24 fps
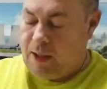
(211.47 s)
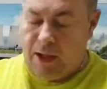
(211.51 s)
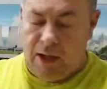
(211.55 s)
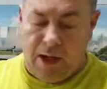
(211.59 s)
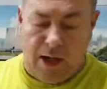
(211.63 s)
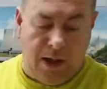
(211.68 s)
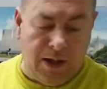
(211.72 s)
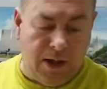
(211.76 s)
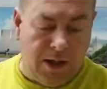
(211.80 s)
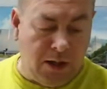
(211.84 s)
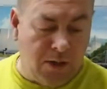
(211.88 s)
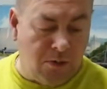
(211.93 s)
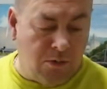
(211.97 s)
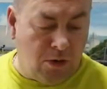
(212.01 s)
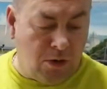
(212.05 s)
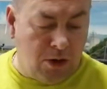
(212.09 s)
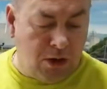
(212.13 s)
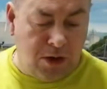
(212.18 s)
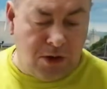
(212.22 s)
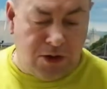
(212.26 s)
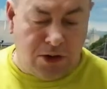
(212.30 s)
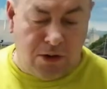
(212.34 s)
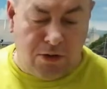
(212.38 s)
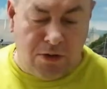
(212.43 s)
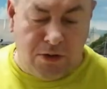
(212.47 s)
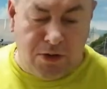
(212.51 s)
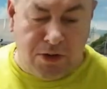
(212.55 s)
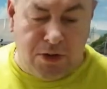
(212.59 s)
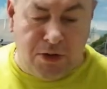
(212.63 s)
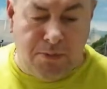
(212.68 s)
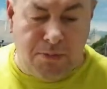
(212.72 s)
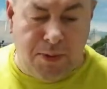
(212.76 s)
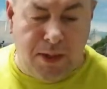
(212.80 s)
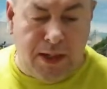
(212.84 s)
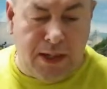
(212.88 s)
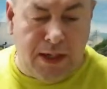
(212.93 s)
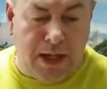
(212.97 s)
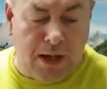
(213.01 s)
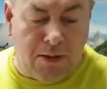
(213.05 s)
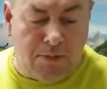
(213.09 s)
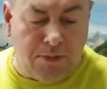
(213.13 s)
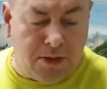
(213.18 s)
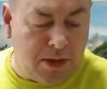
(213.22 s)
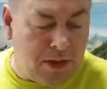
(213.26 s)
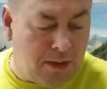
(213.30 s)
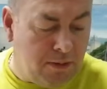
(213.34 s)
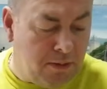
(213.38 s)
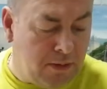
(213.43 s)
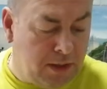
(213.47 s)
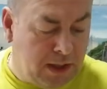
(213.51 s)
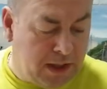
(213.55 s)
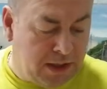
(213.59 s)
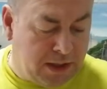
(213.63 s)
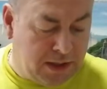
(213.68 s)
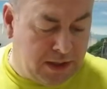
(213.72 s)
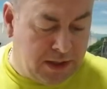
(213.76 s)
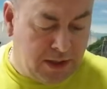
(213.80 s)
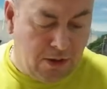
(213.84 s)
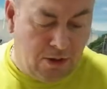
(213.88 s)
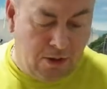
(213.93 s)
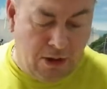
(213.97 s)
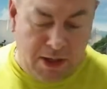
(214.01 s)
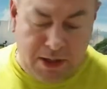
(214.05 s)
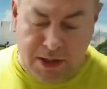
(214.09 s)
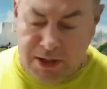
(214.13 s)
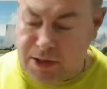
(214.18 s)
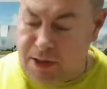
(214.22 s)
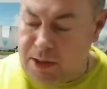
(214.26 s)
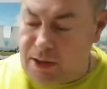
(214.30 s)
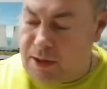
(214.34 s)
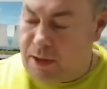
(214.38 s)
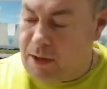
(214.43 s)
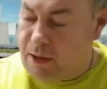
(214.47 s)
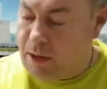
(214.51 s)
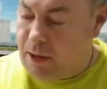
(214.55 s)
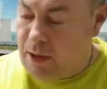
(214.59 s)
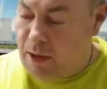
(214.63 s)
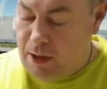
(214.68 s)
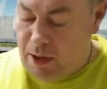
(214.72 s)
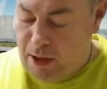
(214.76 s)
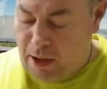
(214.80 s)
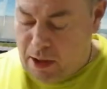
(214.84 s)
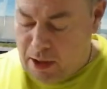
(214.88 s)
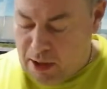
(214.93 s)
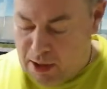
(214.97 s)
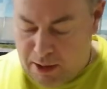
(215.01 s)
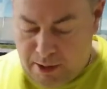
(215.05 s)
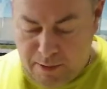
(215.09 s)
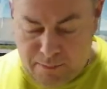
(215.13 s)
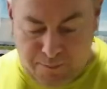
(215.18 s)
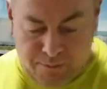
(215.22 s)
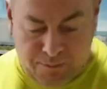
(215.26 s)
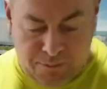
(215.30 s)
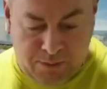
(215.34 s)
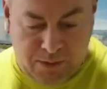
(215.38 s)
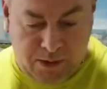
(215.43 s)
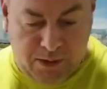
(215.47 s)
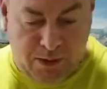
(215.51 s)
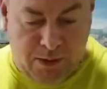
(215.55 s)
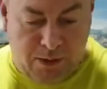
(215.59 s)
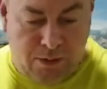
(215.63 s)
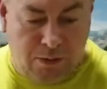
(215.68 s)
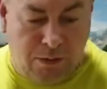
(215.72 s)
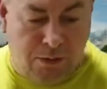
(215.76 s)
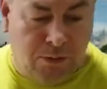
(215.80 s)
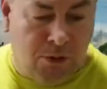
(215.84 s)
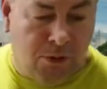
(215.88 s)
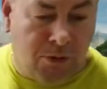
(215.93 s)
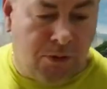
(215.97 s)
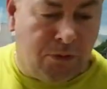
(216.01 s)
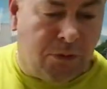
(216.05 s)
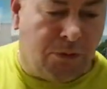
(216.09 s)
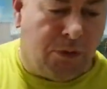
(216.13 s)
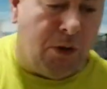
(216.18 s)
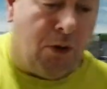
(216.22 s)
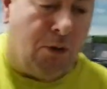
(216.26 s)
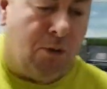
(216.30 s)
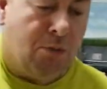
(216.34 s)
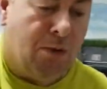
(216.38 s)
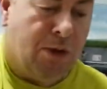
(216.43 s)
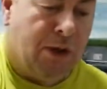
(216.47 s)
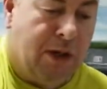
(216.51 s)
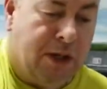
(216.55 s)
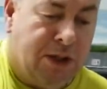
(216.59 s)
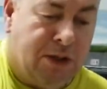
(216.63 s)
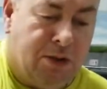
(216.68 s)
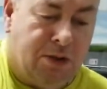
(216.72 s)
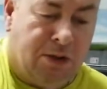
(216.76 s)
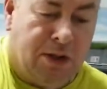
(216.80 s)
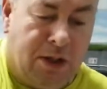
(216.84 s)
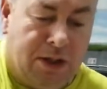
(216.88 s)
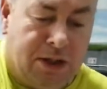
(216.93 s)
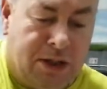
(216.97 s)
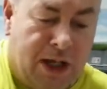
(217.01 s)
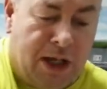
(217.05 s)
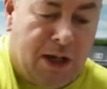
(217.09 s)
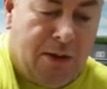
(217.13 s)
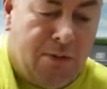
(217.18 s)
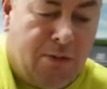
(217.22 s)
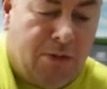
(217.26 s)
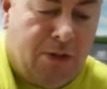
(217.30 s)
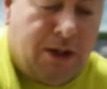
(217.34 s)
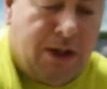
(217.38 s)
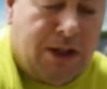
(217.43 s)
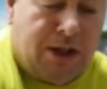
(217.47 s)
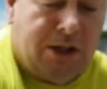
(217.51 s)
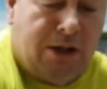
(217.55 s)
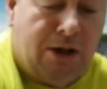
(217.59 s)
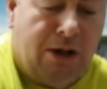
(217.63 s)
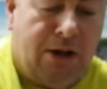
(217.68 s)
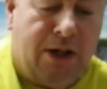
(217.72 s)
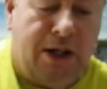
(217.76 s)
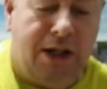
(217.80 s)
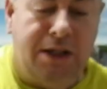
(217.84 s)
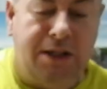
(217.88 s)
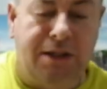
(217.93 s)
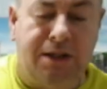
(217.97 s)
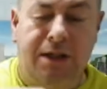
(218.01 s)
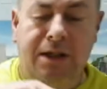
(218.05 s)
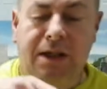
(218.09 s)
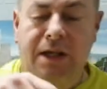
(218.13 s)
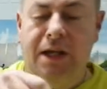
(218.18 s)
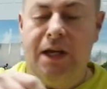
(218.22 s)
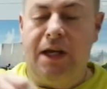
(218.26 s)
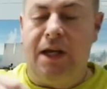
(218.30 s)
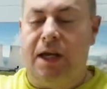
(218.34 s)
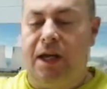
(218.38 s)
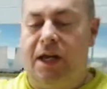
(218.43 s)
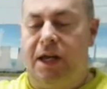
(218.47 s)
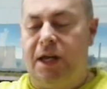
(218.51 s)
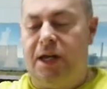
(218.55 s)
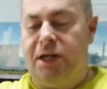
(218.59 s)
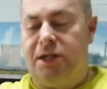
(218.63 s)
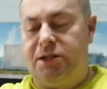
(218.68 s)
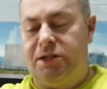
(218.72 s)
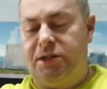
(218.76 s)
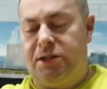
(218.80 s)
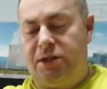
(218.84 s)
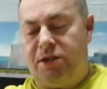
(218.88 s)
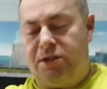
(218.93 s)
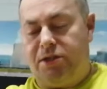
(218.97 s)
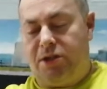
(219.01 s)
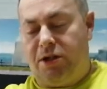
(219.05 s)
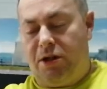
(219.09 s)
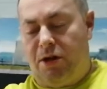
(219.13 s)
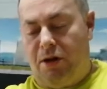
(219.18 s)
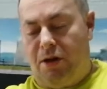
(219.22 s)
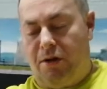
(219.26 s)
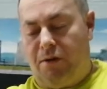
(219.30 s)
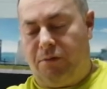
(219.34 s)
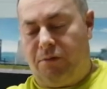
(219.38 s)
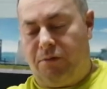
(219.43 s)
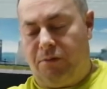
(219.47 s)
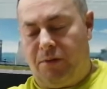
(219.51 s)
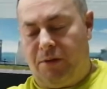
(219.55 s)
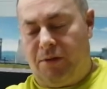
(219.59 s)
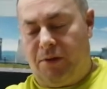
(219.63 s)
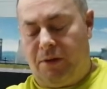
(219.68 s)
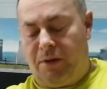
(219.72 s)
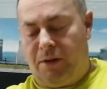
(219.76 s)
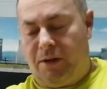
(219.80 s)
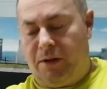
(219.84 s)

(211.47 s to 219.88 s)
and then what you do is you pick up some of this nice, I forgot where it's on the table, it's like this. It's a turf.